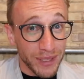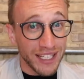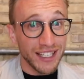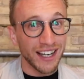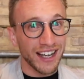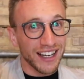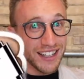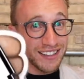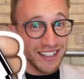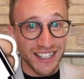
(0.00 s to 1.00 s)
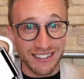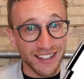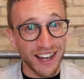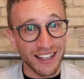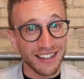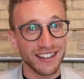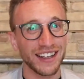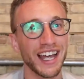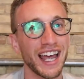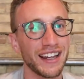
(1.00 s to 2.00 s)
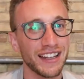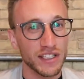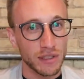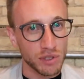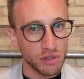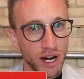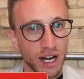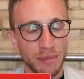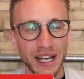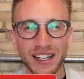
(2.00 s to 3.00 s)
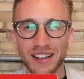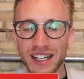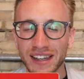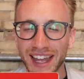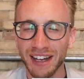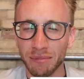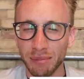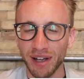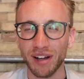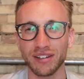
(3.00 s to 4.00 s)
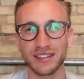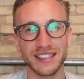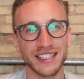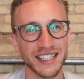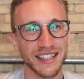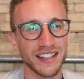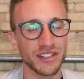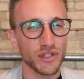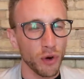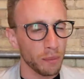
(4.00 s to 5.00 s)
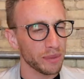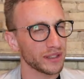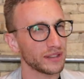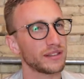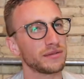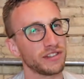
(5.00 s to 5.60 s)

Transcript: me, click like, and then subscribe and click that bell to get the dopest